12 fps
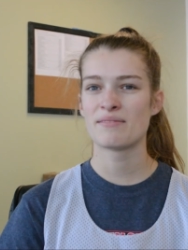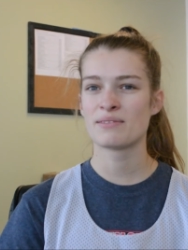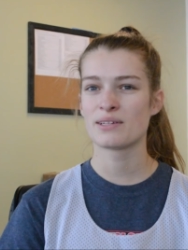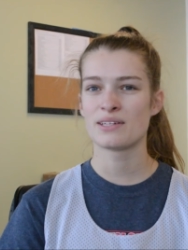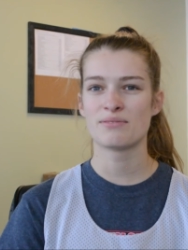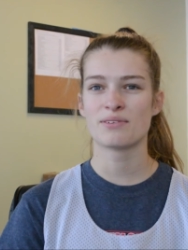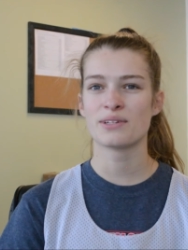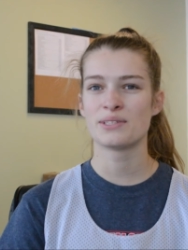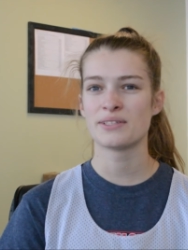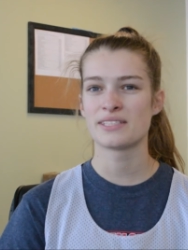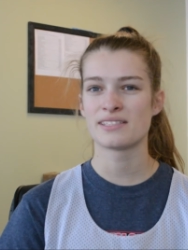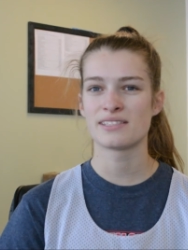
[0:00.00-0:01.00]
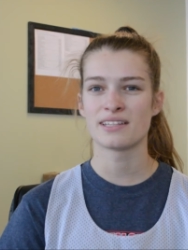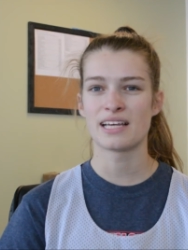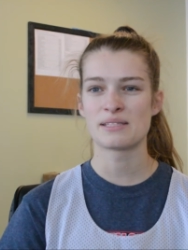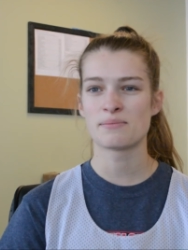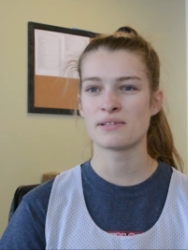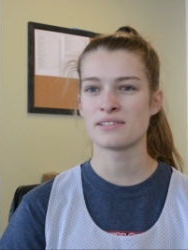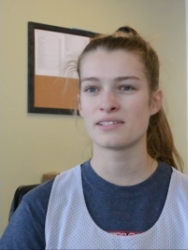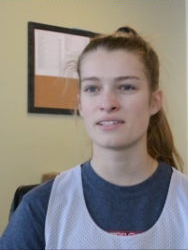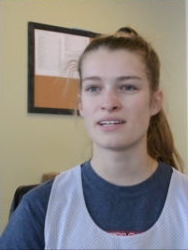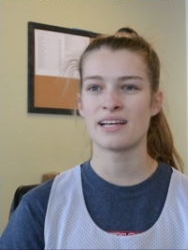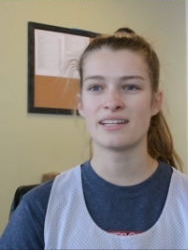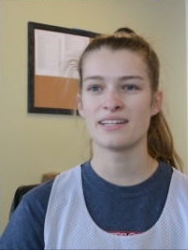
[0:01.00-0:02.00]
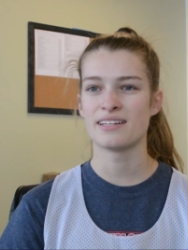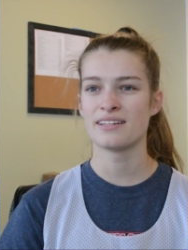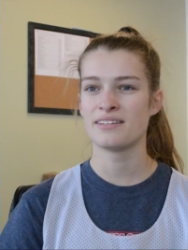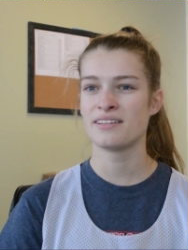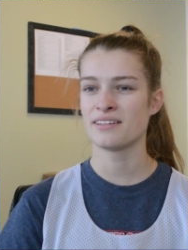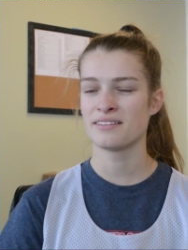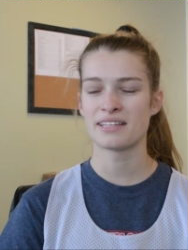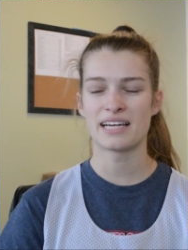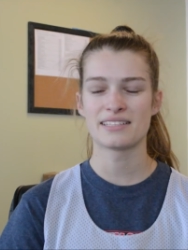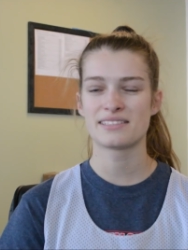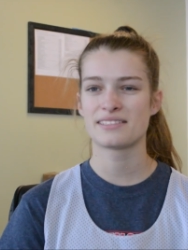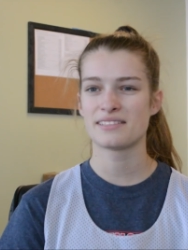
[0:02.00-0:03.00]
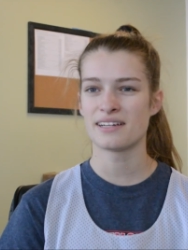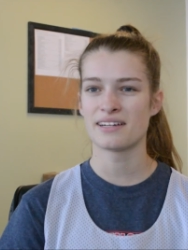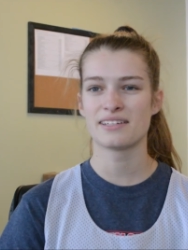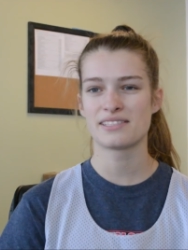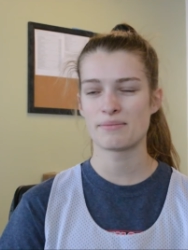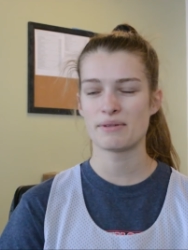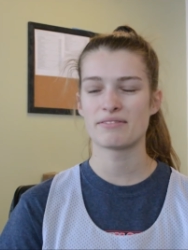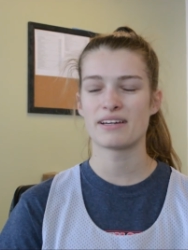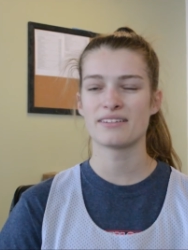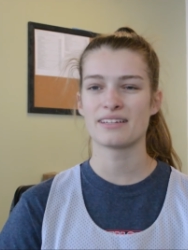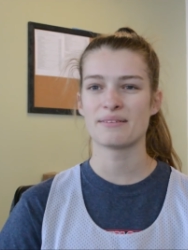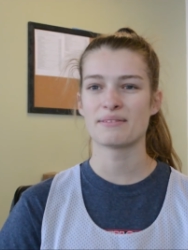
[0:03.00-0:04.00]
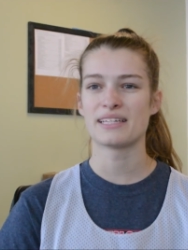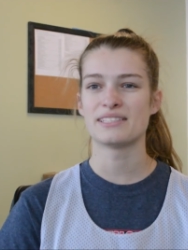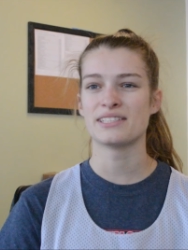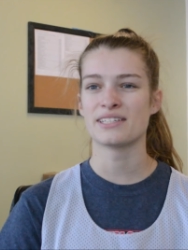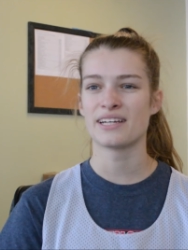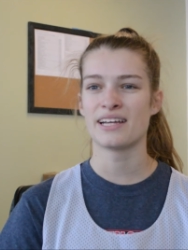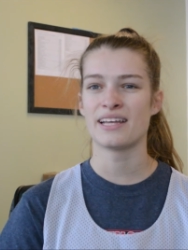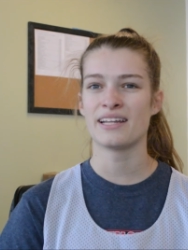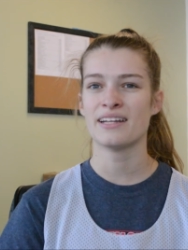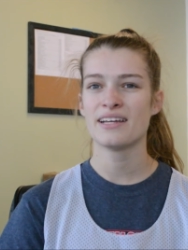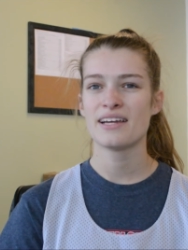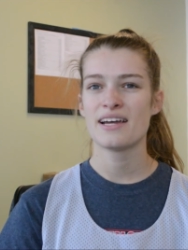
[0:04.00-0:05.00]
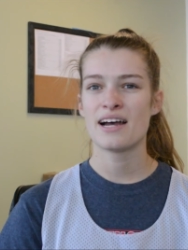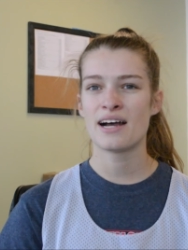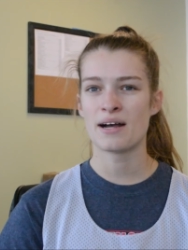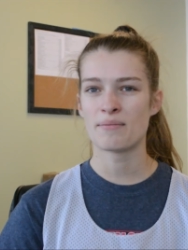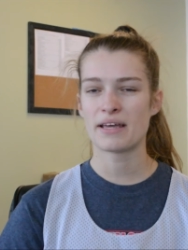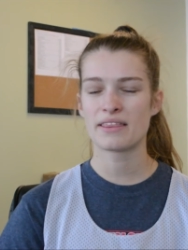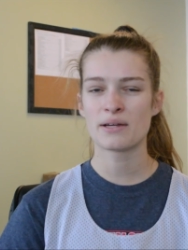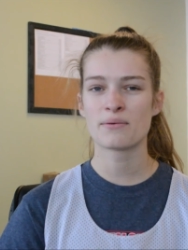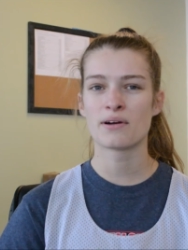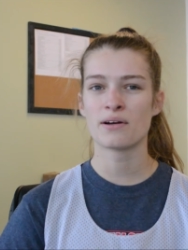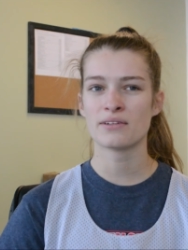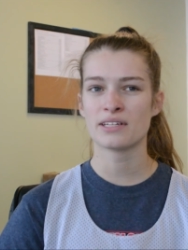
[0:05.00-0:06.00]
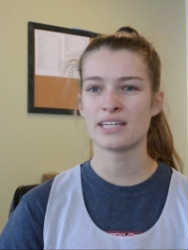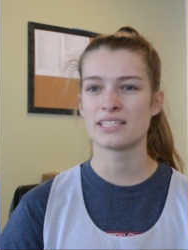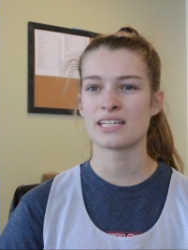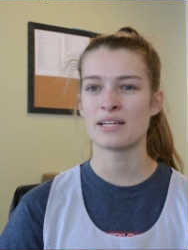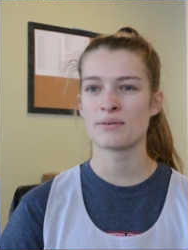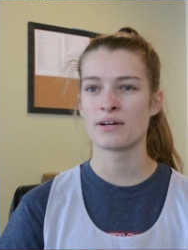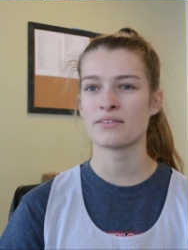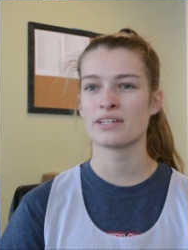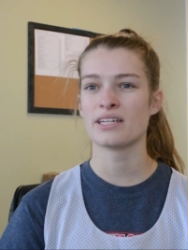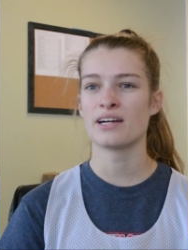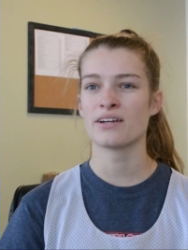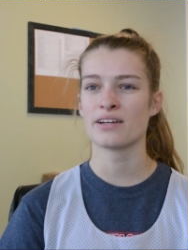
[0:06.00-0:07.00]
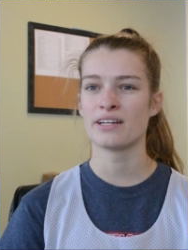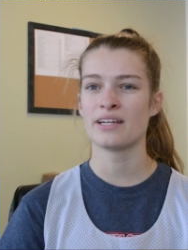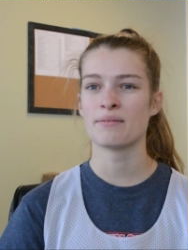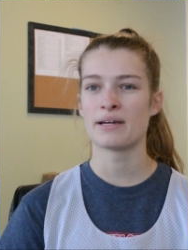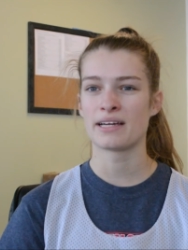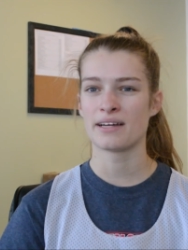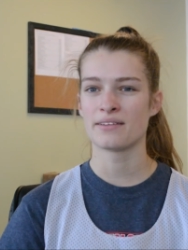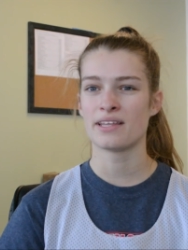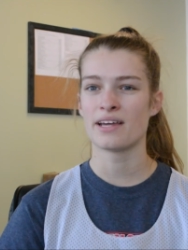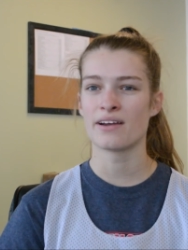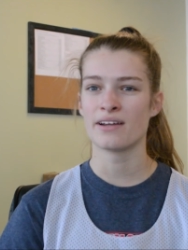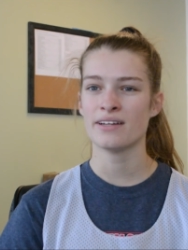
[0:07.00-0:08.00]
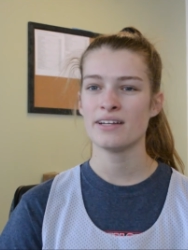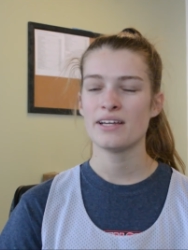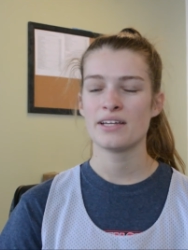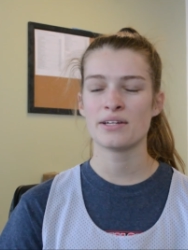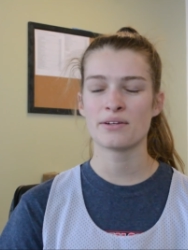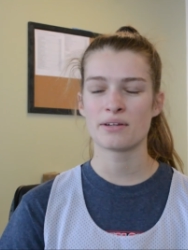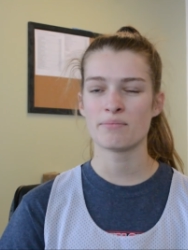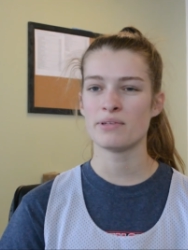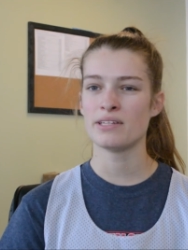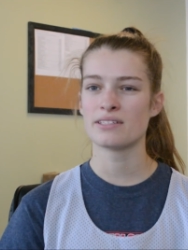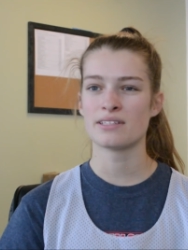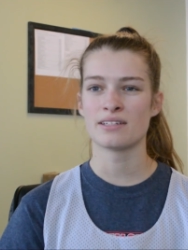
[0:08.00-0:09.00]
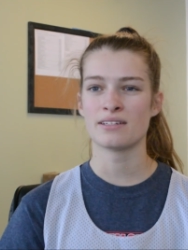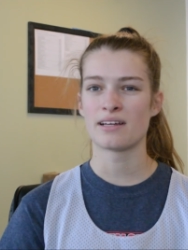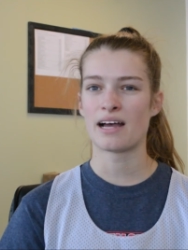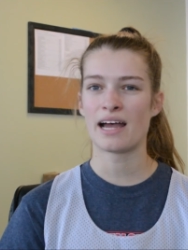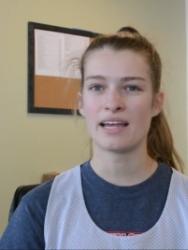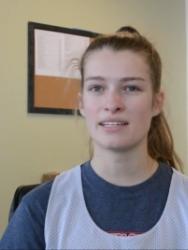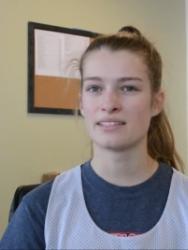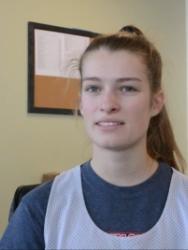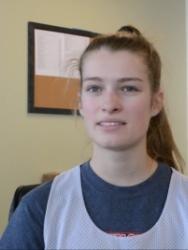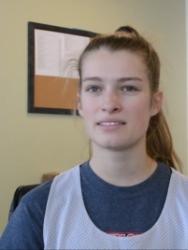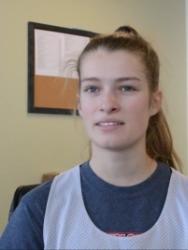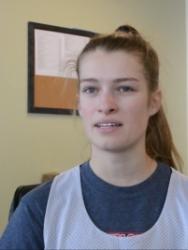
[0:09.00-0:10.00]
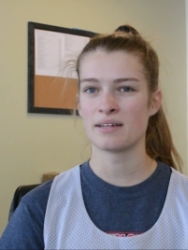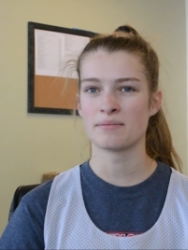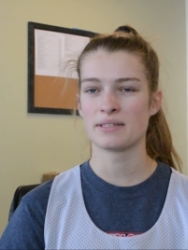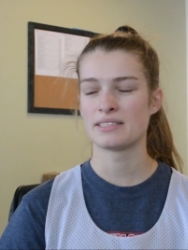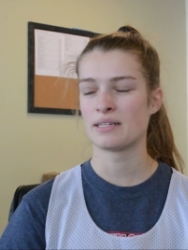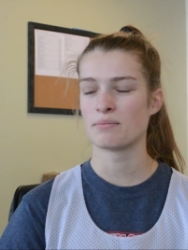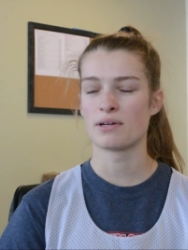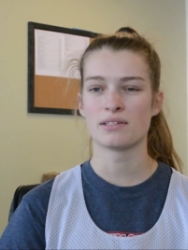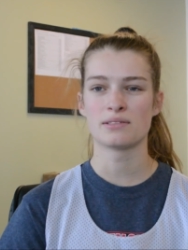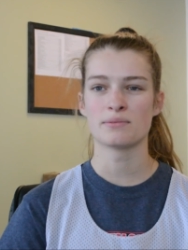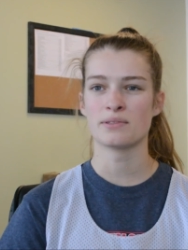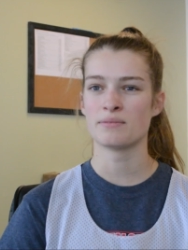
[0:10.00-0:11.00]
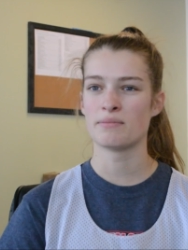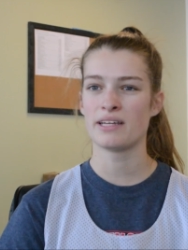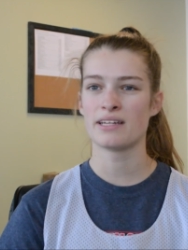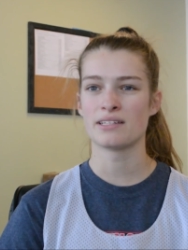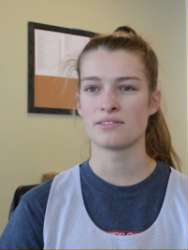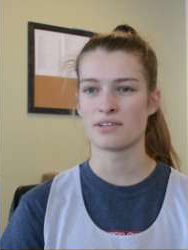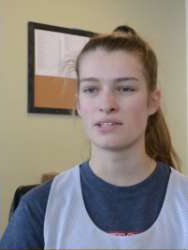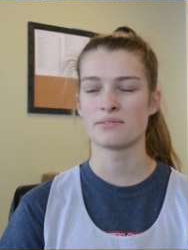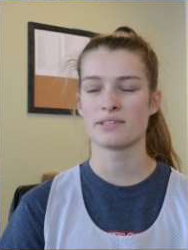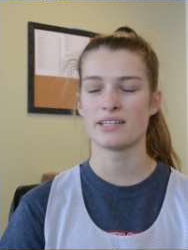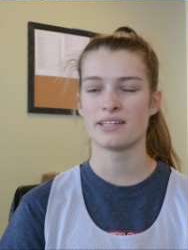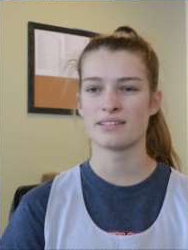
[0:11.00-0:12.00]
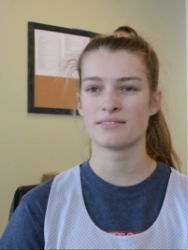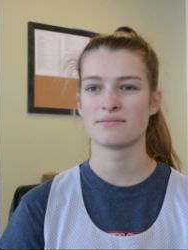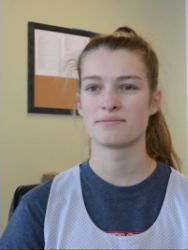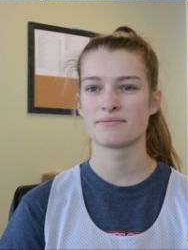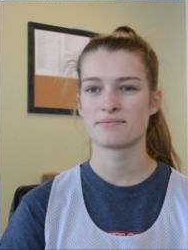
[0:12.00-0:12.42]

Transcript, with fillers: I've been looking forward to it since the last buzzer ended, the last uh, our semifinal game last year, and um, I think we're all really excited. We're all really hungry to get back out there and you know compete to the highest um, extent possible and make it as far as we can.